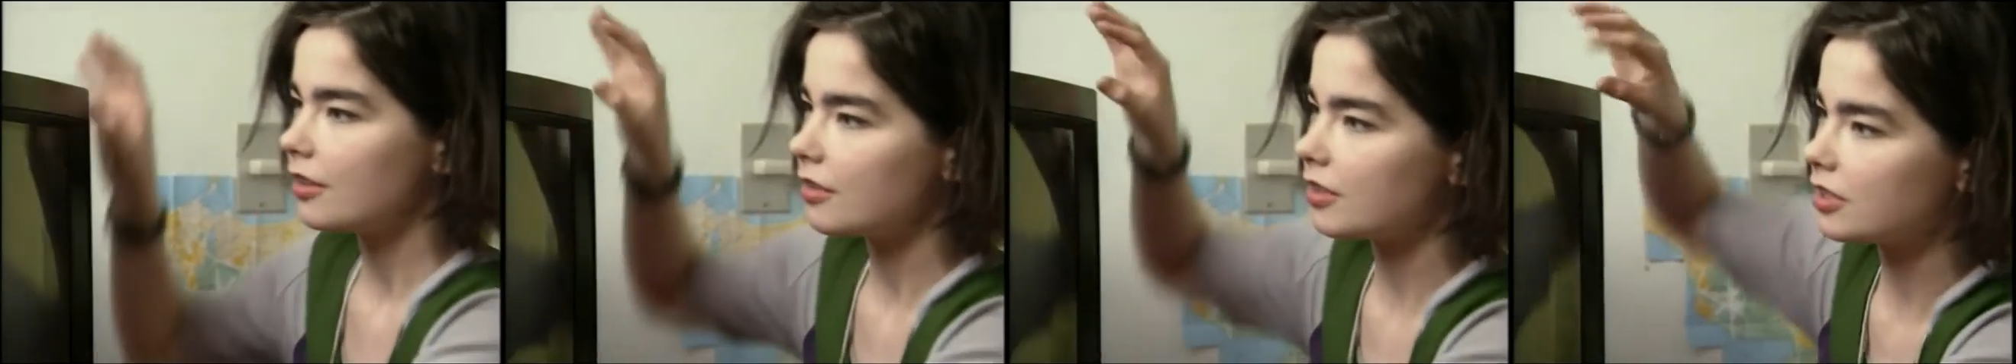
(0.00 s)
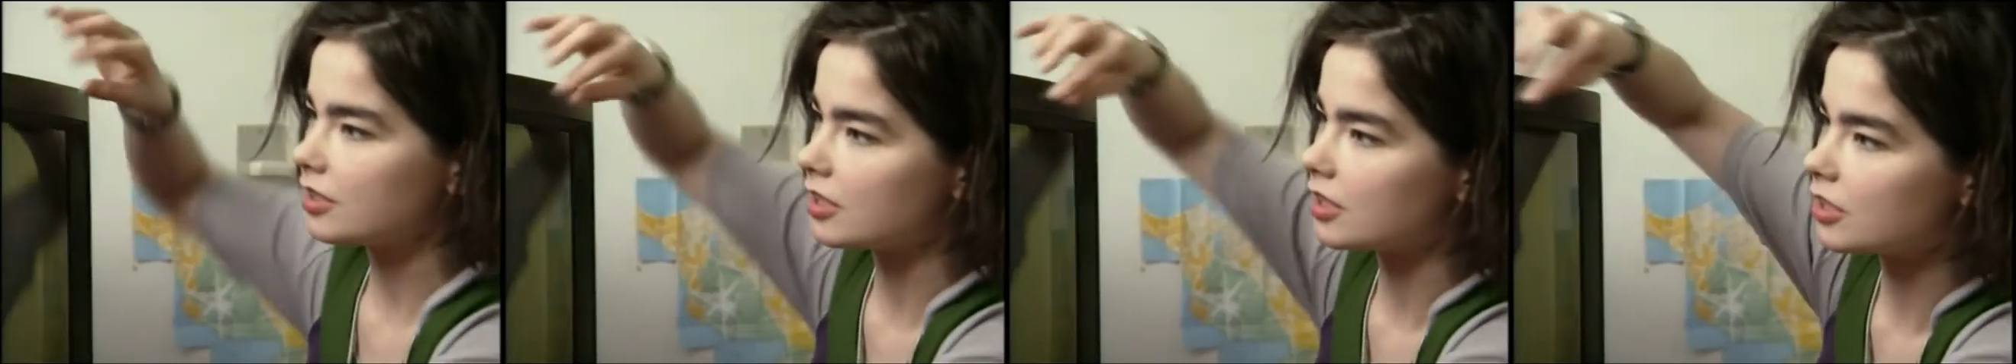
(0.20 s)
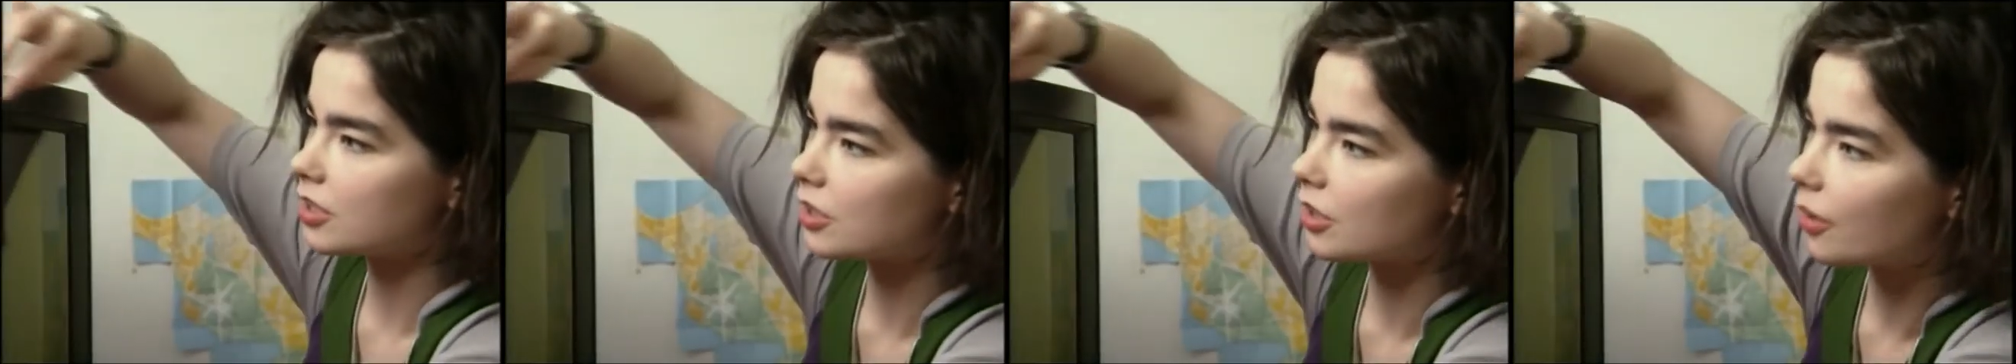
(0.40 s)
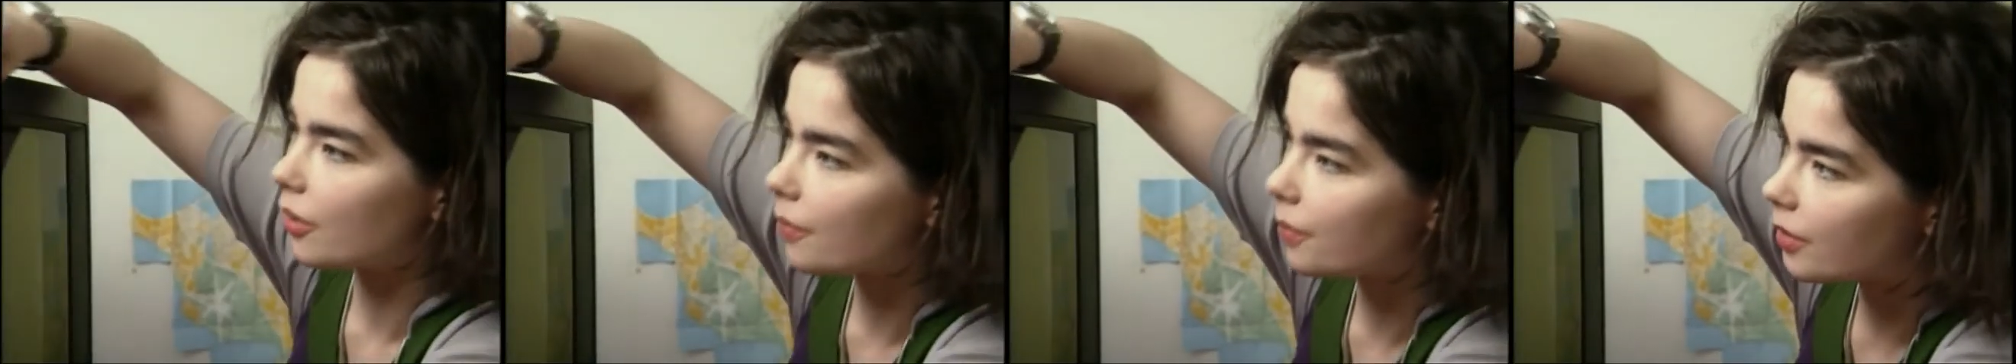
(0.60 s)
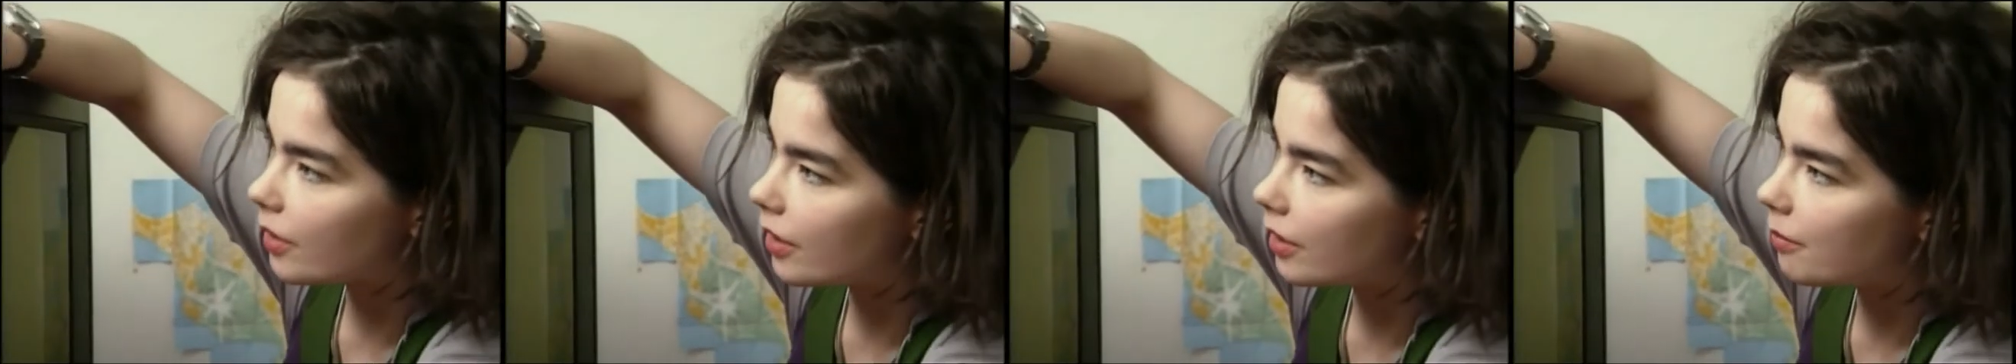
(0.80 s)
This is
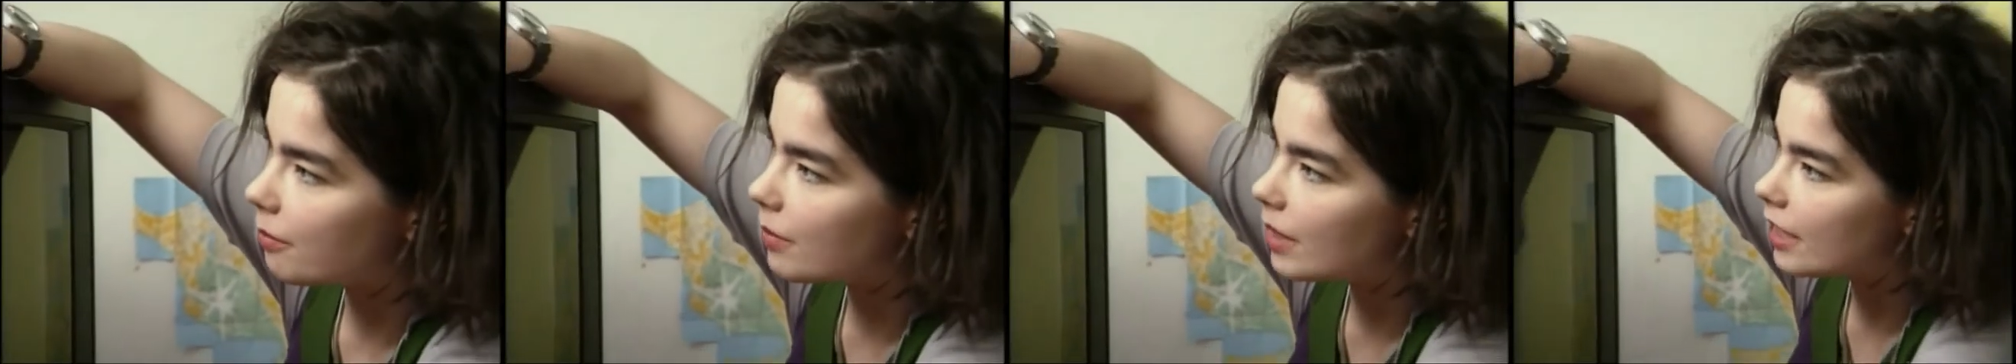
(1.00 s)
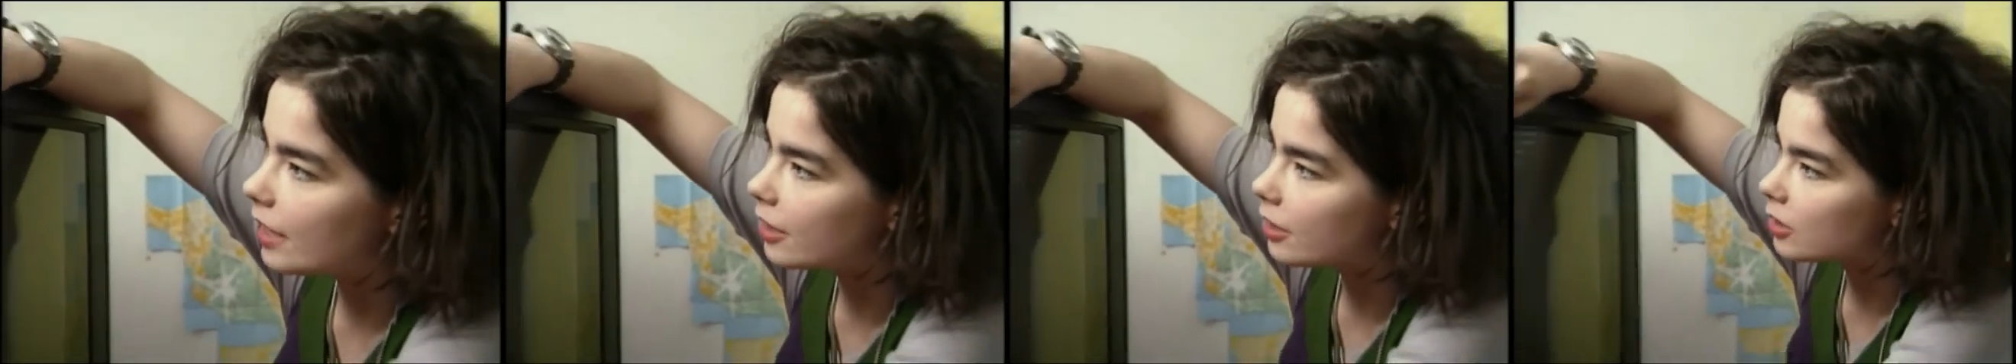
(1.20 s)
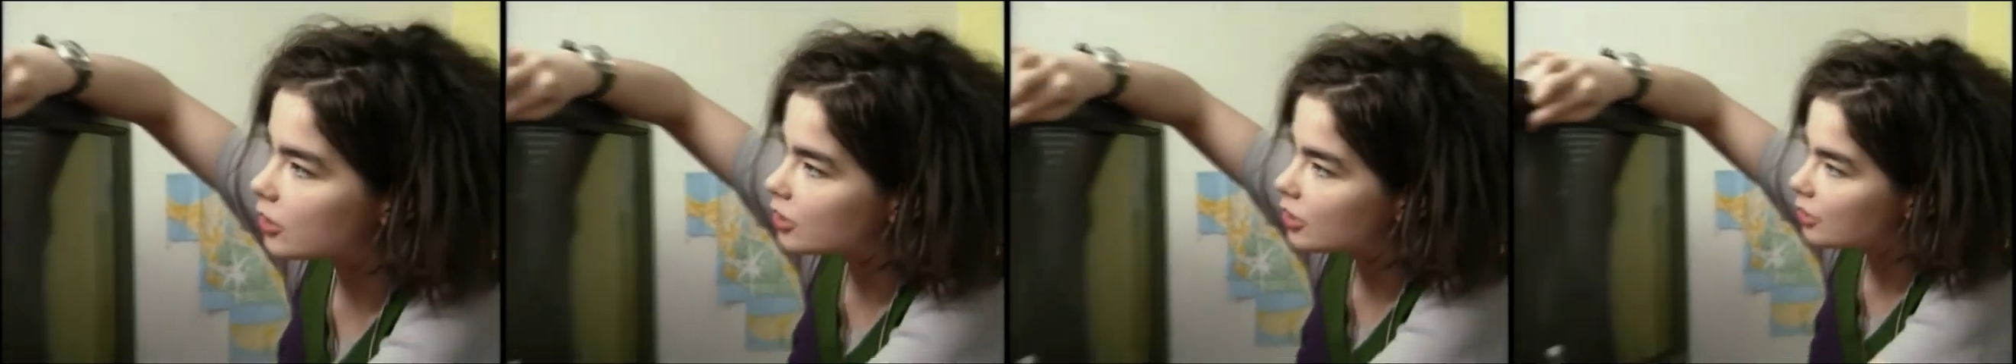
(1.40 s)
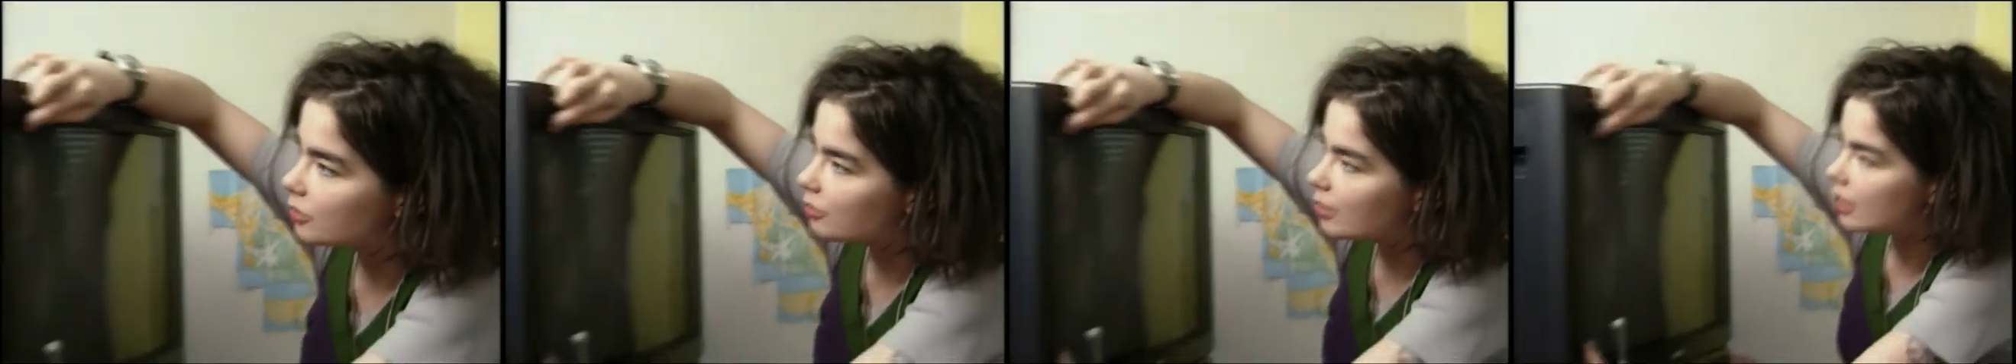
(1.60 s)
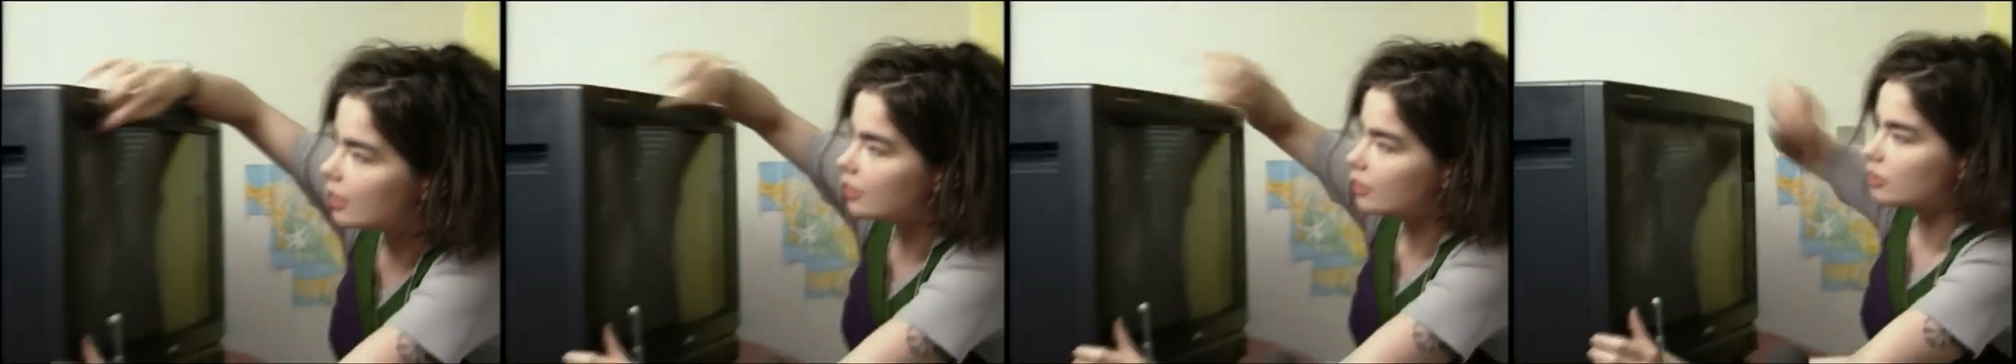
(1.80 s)
millions
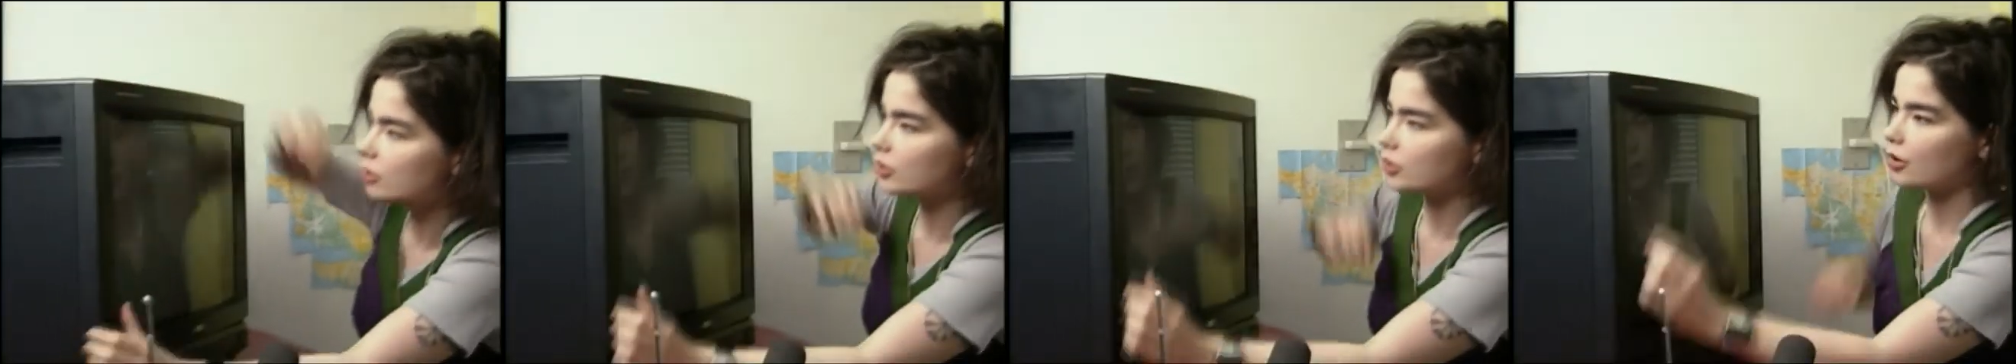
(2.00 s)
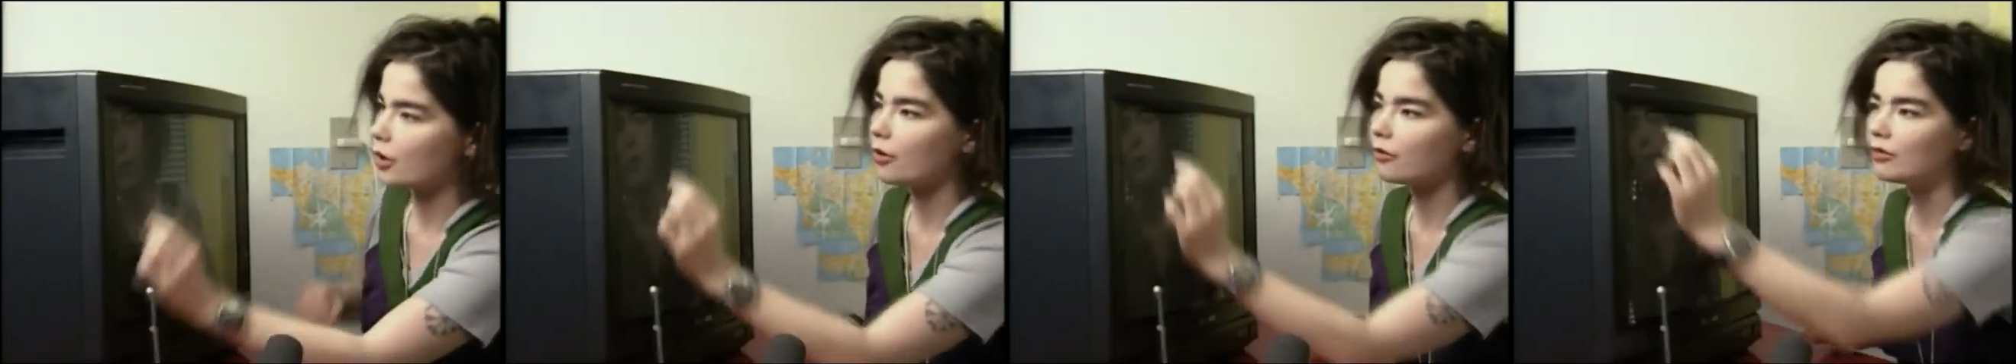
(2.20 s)
and millions